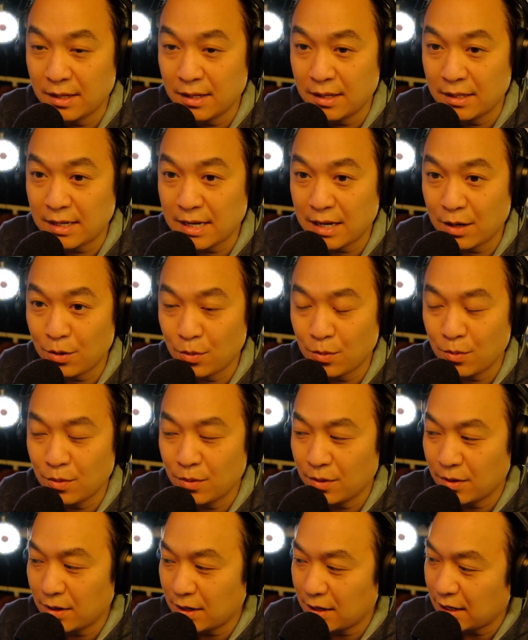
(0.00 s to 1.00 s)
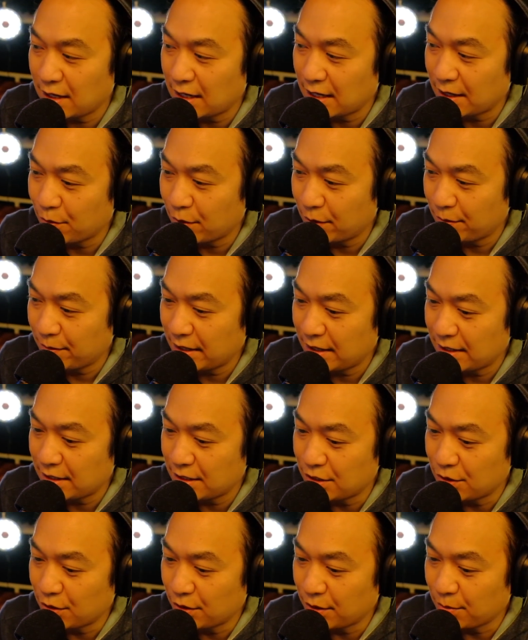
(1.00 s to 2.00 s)
Now, I will be
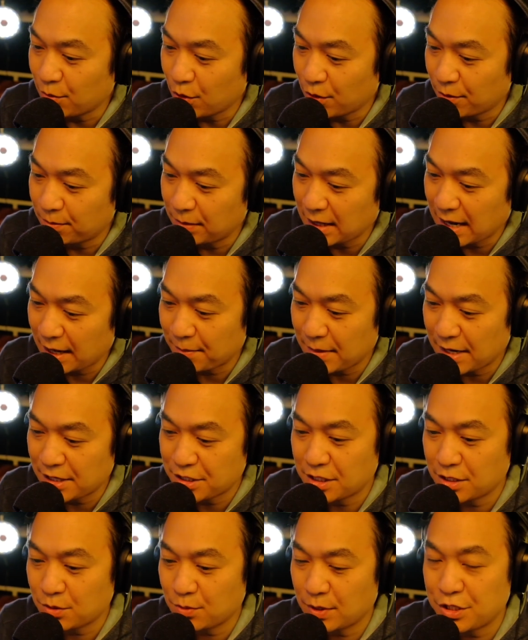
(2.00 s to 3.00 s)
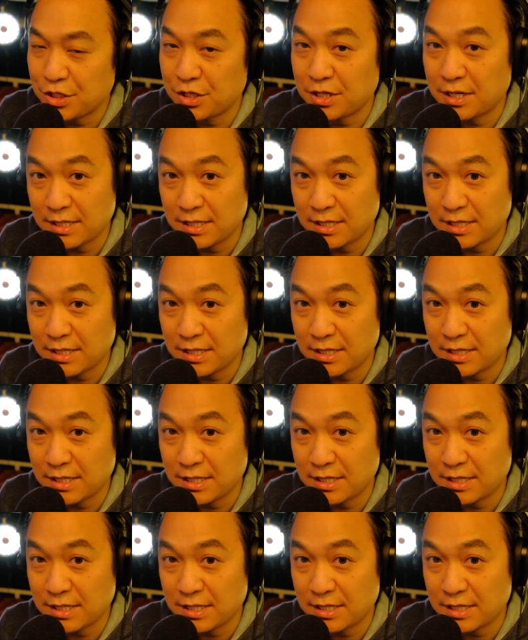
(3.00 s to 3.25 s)
doing more Blackmagic switching,